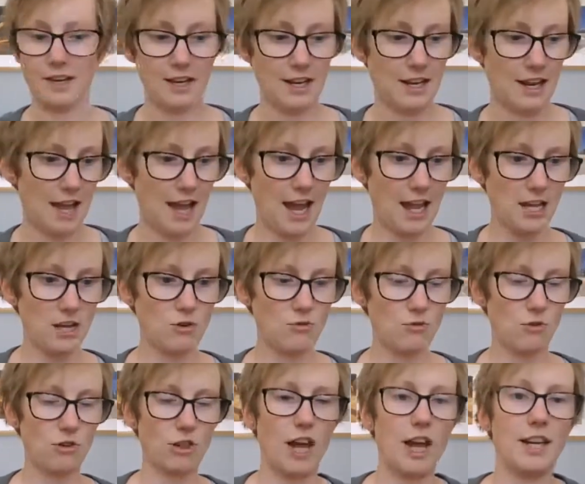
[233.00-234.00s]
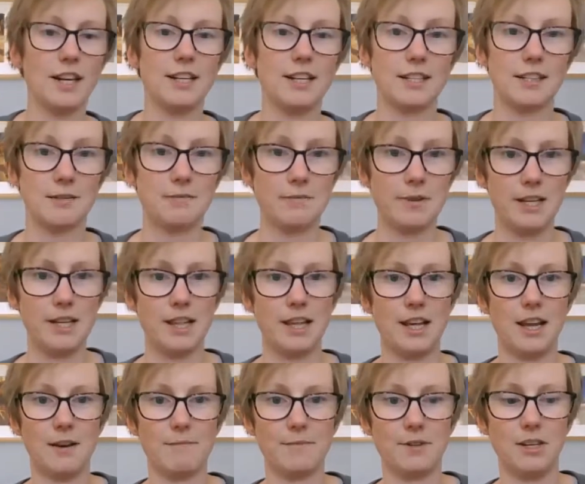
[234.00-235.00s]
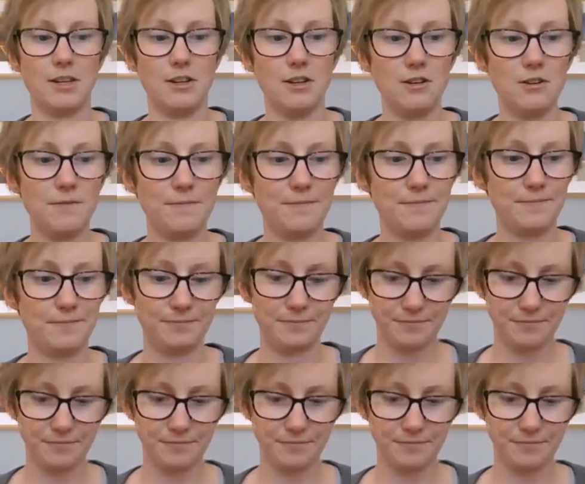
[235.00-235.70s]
And how you draw that is completely up to you.